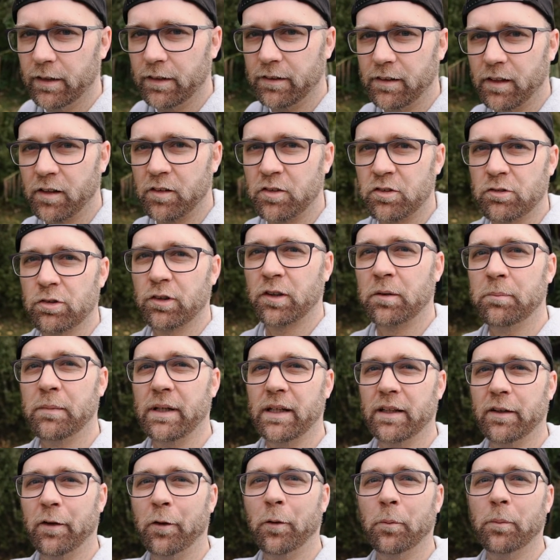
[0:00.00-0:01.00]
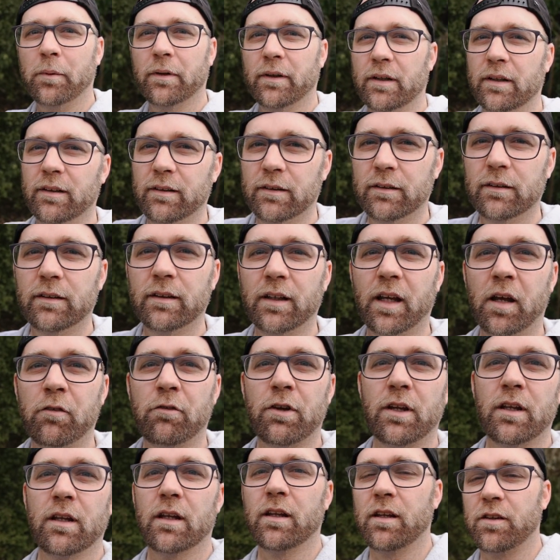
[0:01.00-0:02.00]
It does trick me a little bit
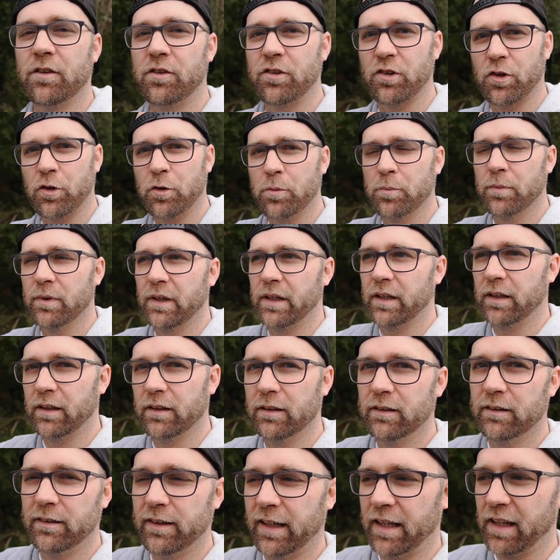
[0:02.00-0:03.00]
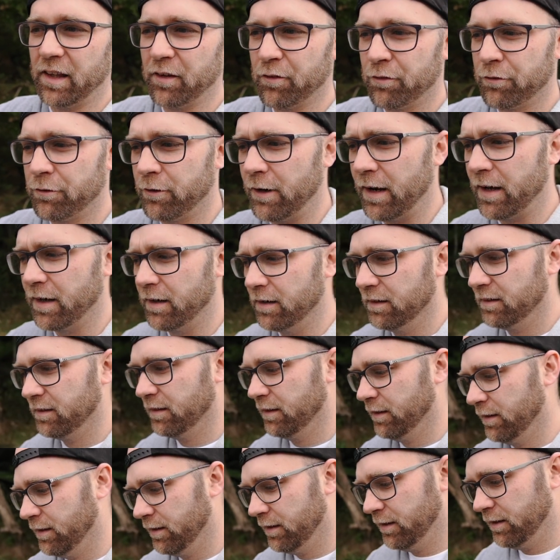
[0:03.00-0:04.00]
having the zoom ring at the front
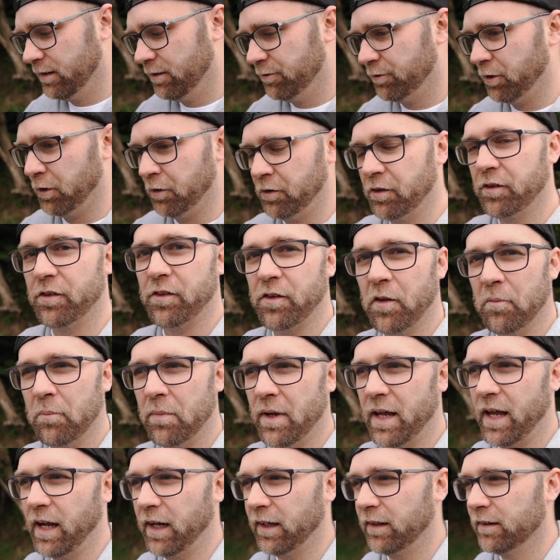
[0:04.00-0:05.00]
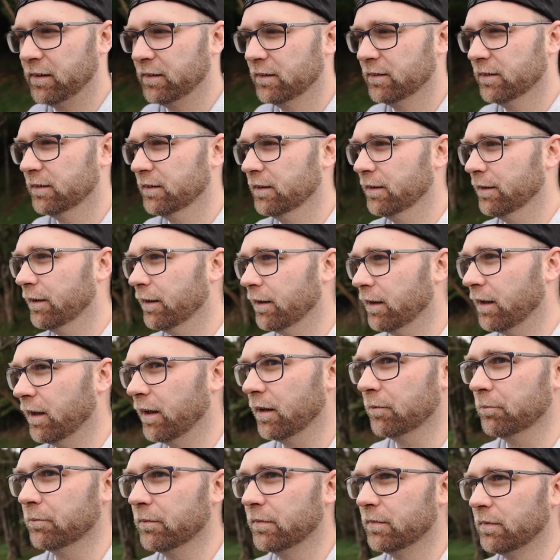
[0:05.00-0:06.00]
versus the back.
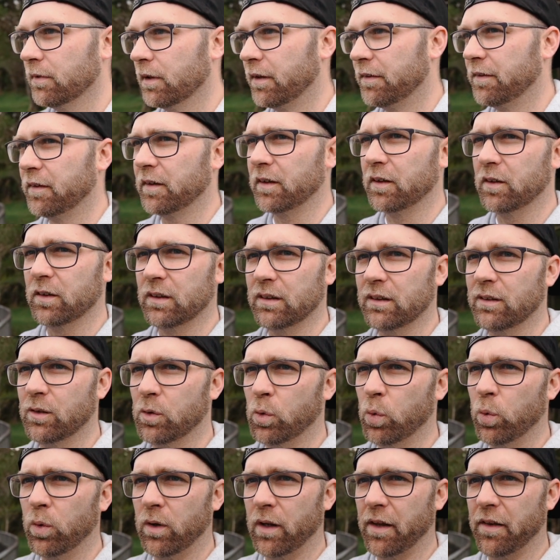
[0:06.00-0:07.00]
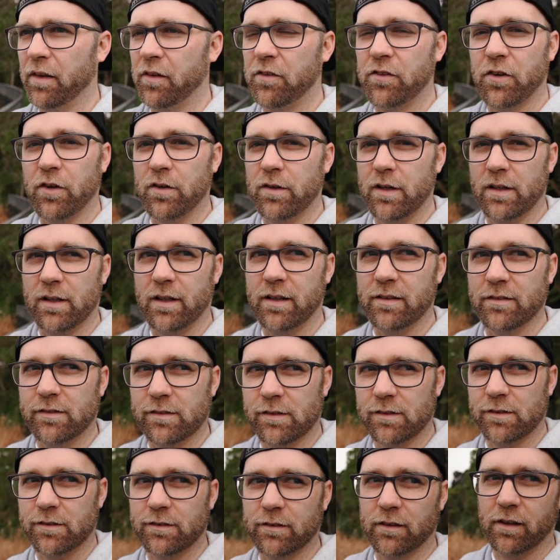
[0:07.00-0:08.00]
I think all other Sony
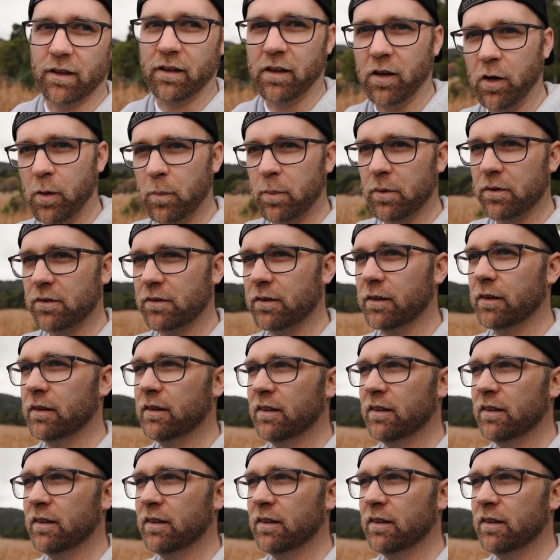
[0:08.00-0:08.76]
lenses are the opposite.